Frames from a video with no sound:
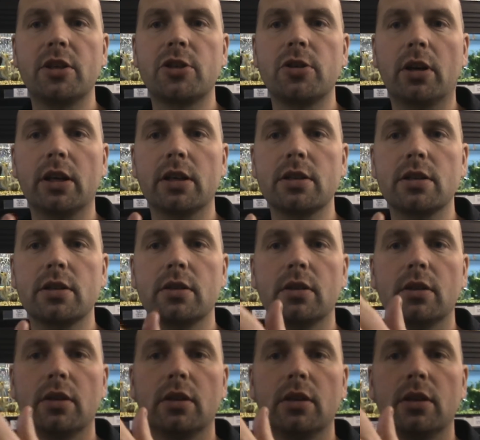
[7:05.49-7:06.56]
suckers
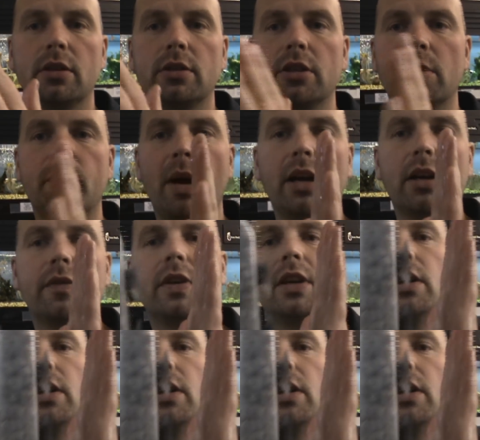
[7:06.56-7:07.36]
to the back of